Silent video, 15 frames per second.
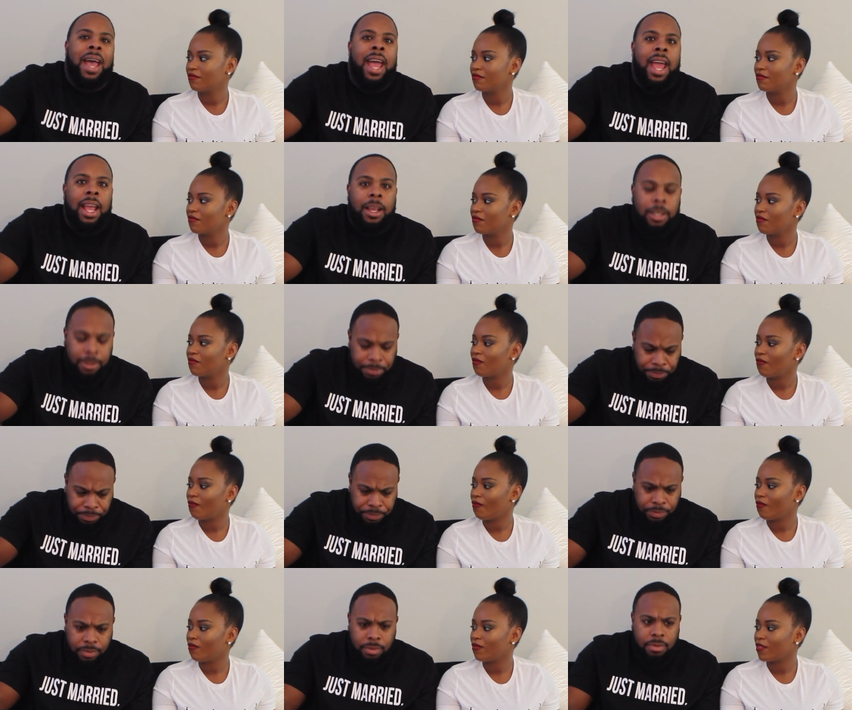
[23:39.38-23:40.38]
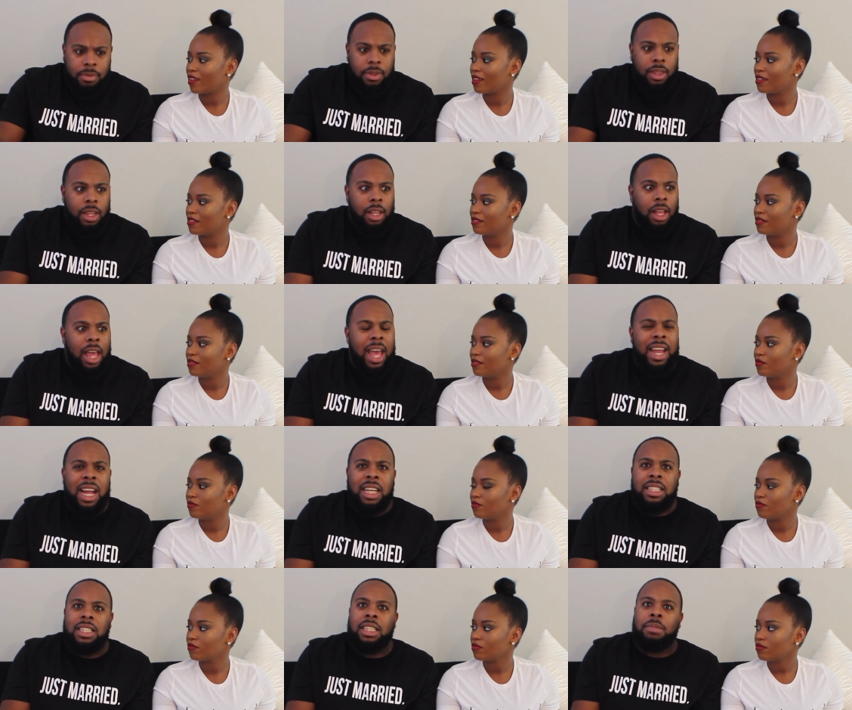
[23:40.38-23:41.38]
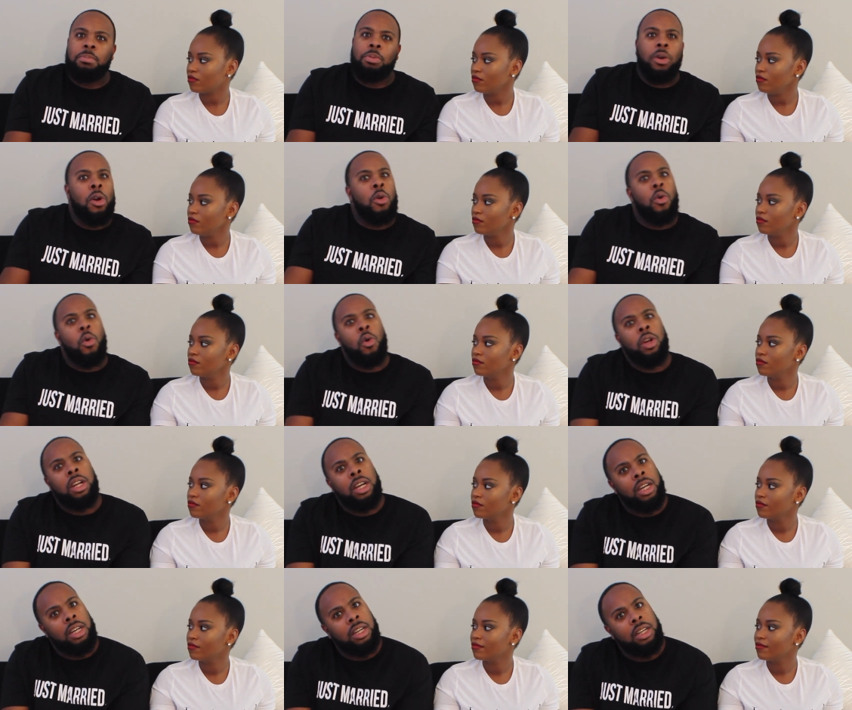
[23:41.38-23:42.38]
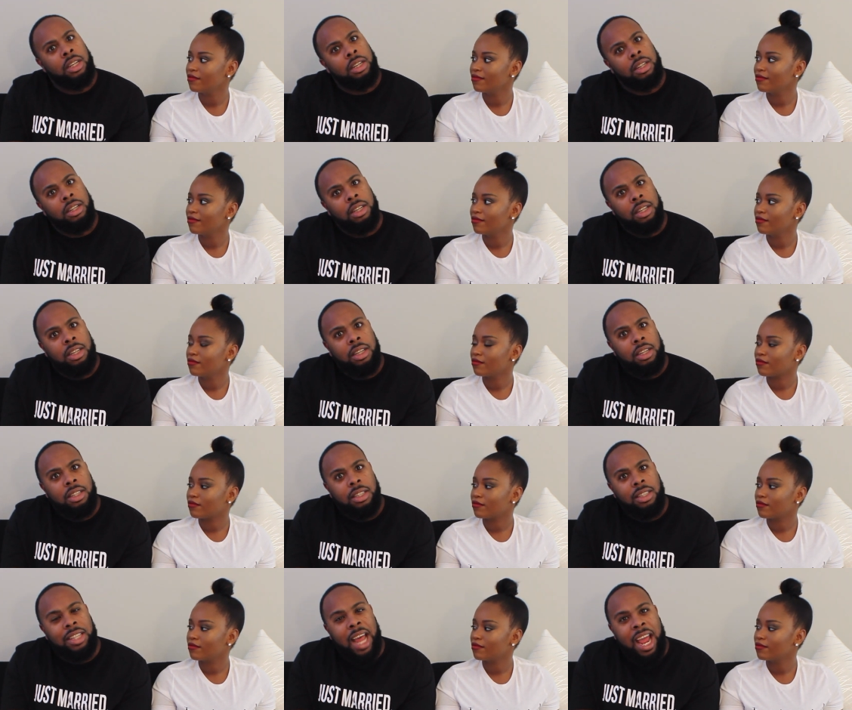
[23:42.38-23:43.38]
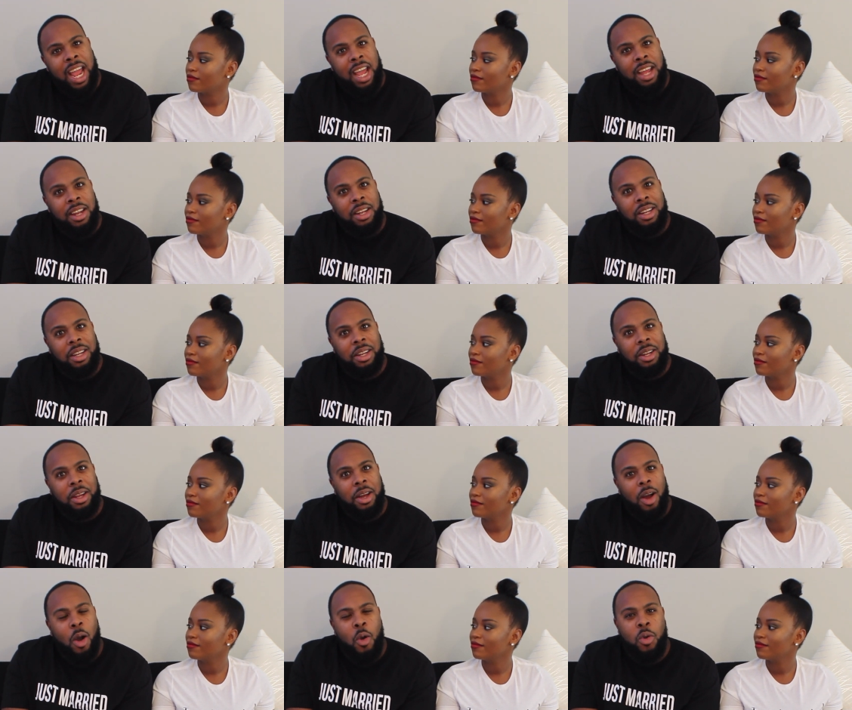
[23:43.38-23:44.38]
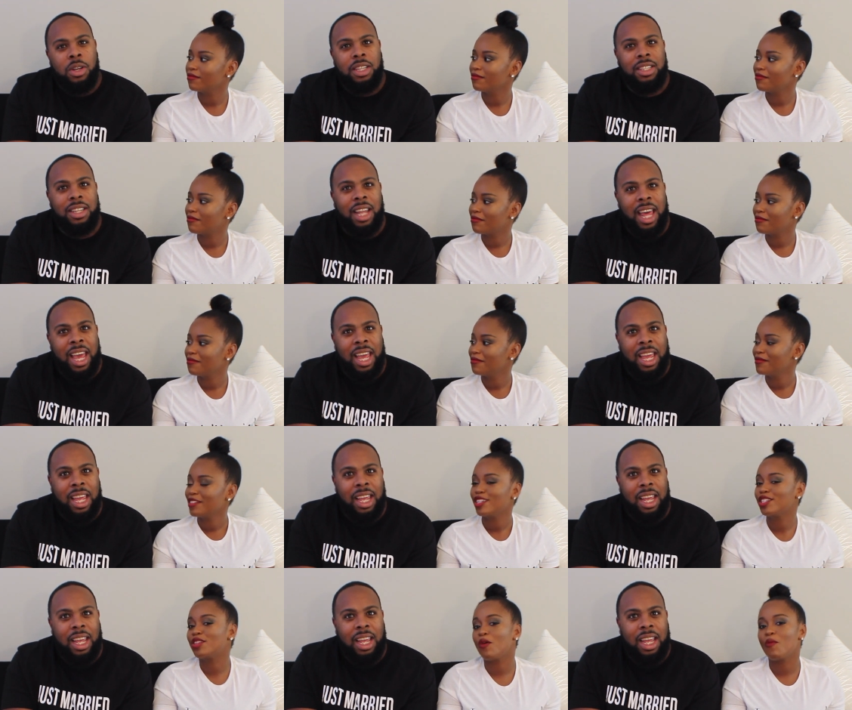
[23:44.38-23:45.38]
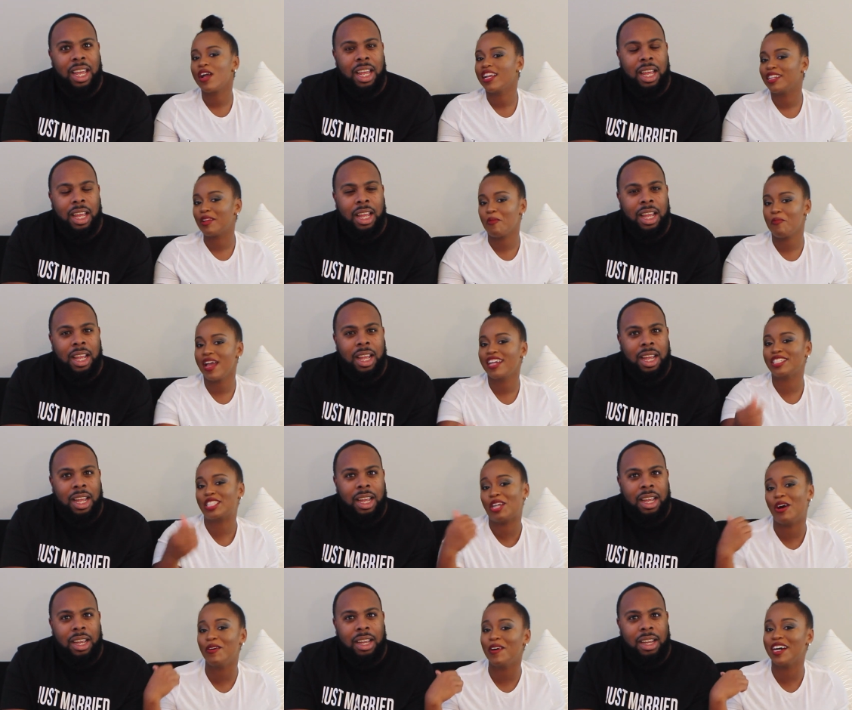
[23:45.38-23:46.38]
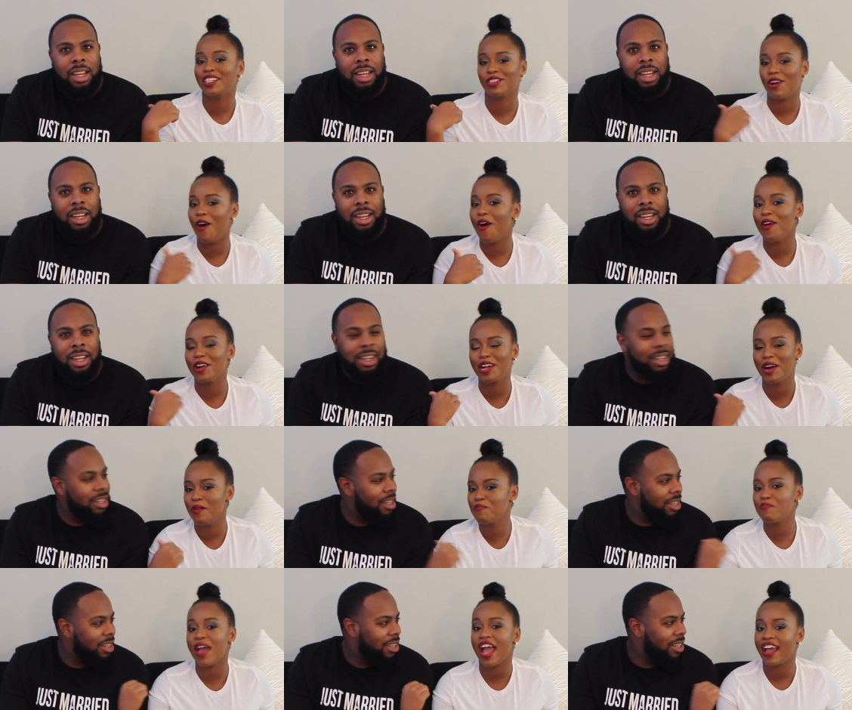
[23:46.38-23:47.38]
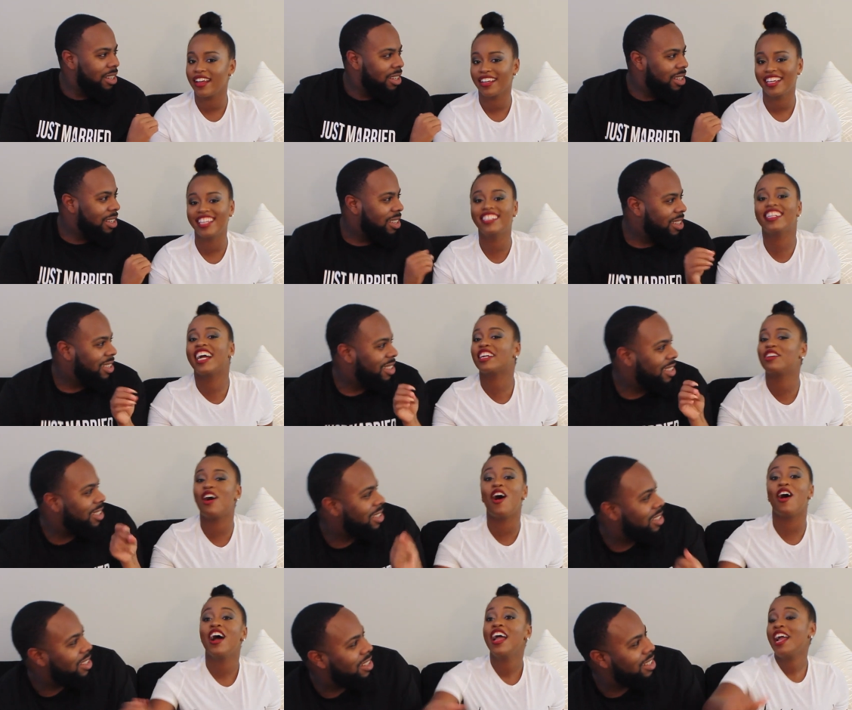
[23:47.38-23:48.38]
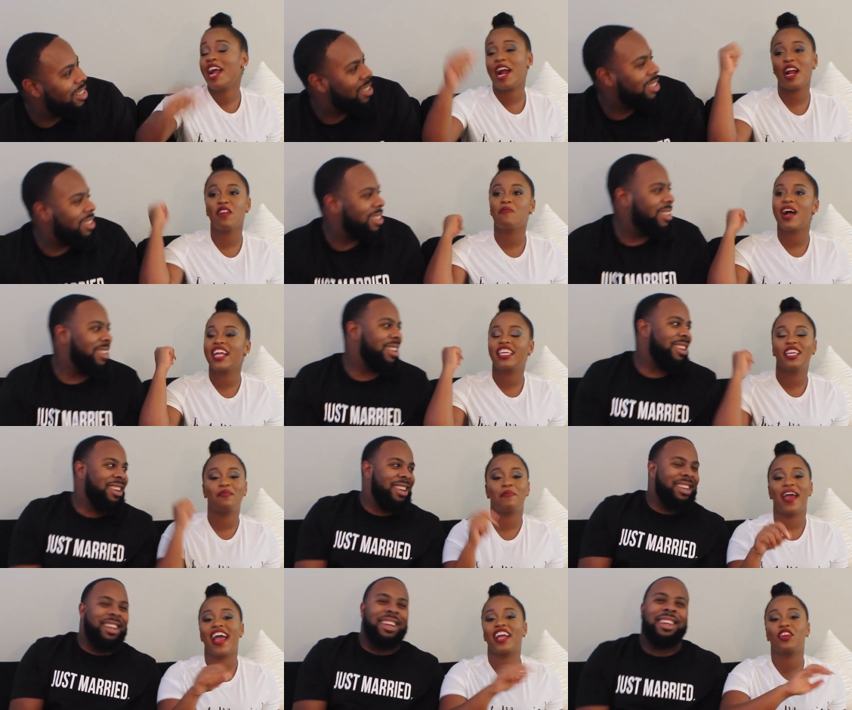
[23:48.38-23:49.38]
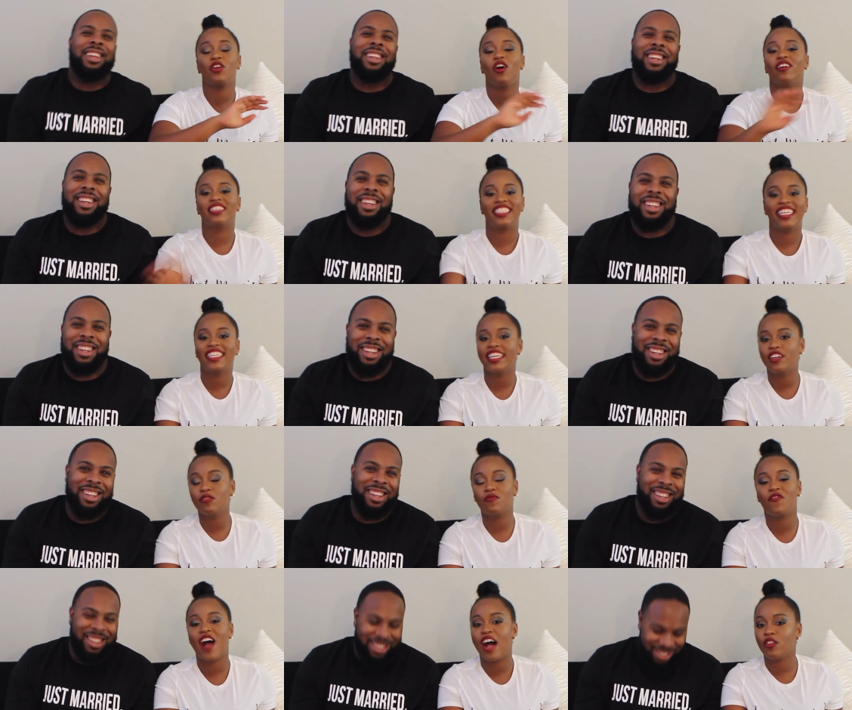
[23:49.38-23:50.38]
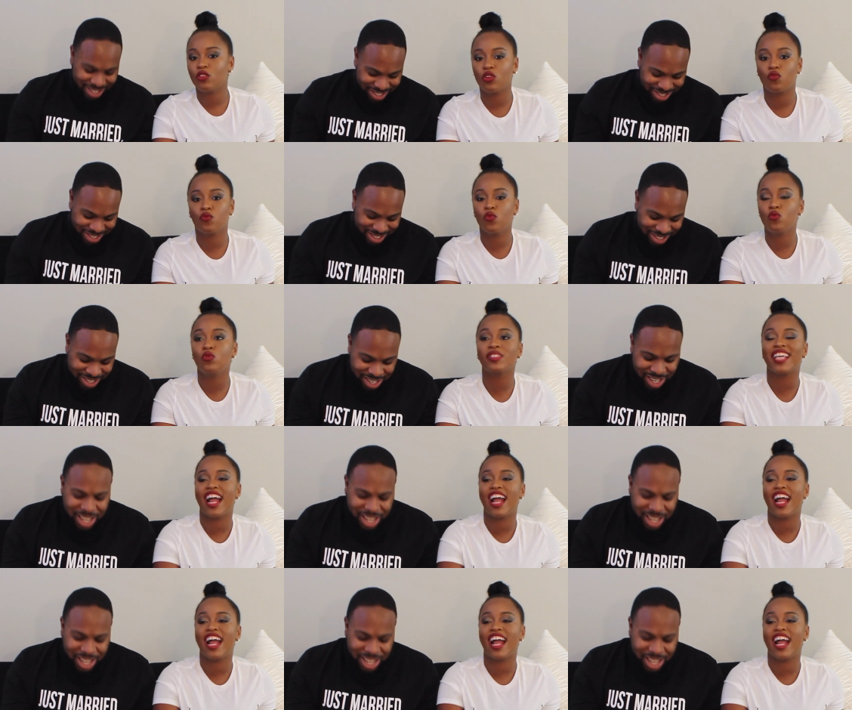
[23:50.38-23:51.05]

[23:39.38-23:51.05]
Speaker 1: back, and I see bro on the sand holding his leg.
Speaker 2: So wait, the man told us all come back. He like, no, nah, everybody get back. Y'all didn't follow the rules.